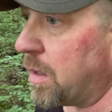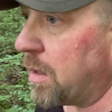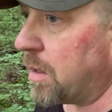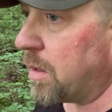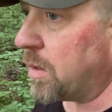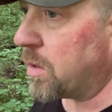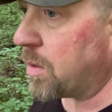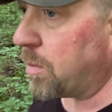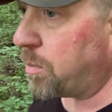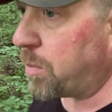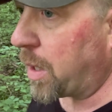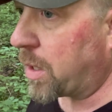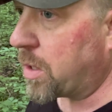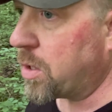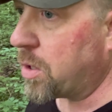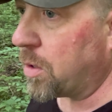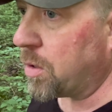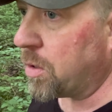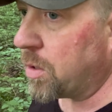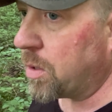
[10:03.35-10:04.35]
some
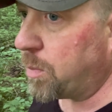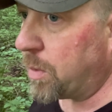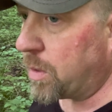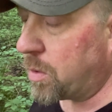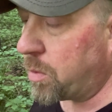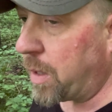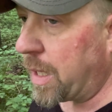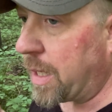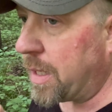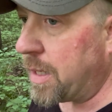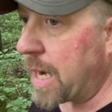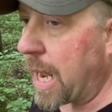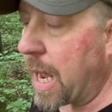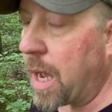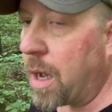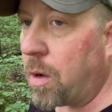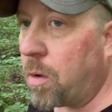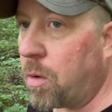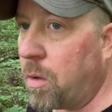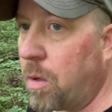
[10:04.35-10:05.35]
pictures between
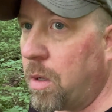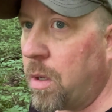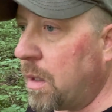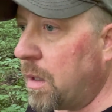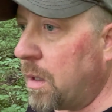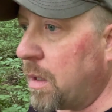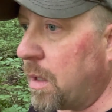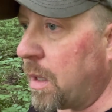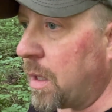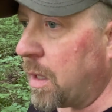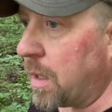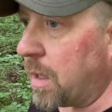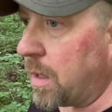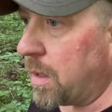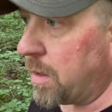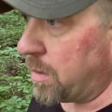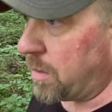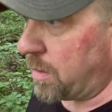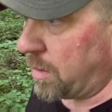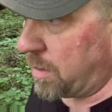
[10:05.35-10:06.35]
now
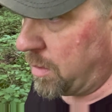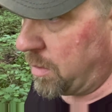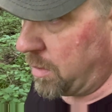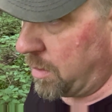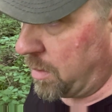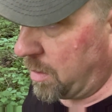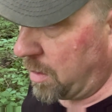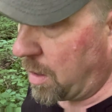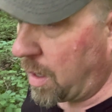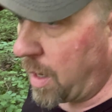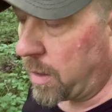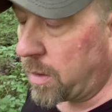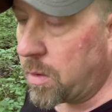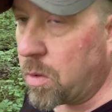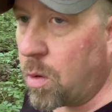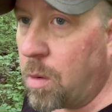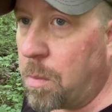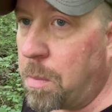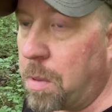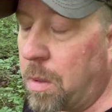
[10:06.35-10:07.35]
and
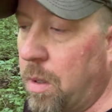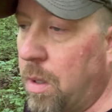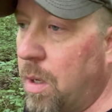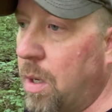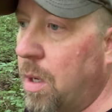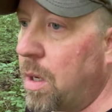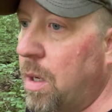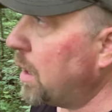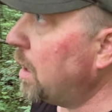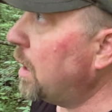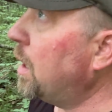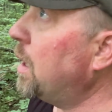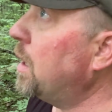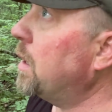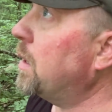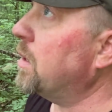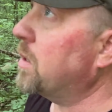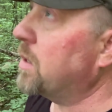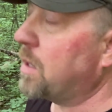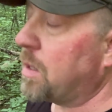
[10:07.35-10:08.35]
October
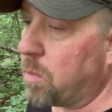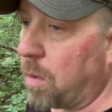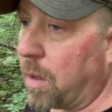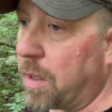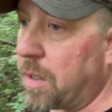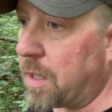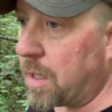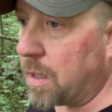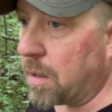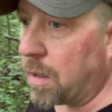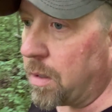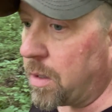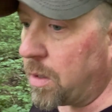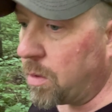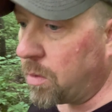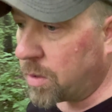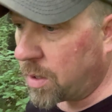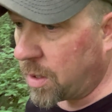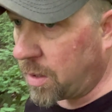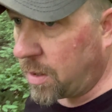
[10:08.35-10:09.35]
to see what deer are
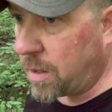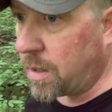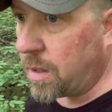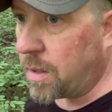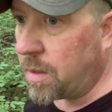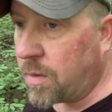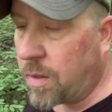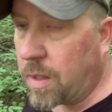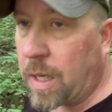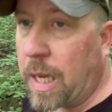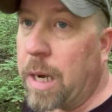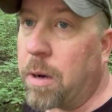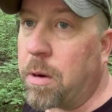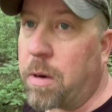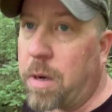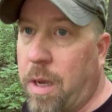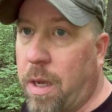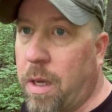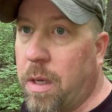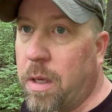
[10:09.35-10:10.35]
using the
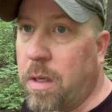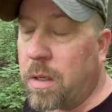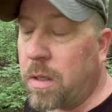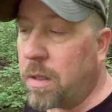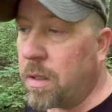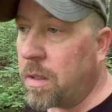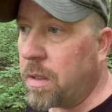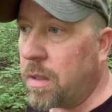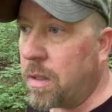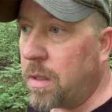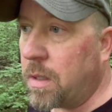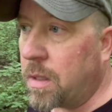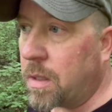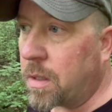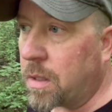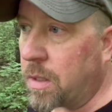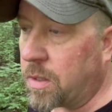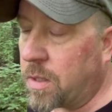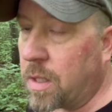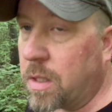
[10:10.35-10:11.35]
area.
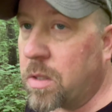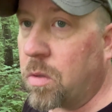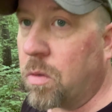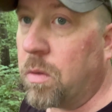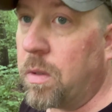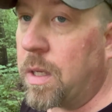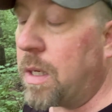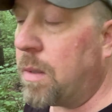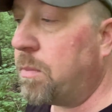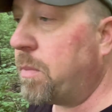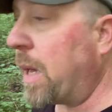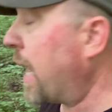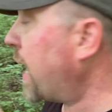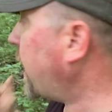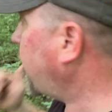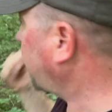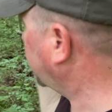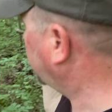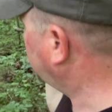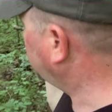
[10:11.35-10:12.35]
Because this will lead
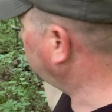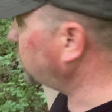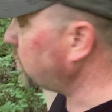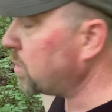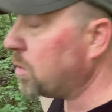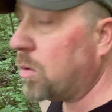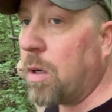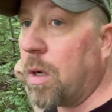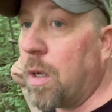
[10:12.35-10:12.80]
back to,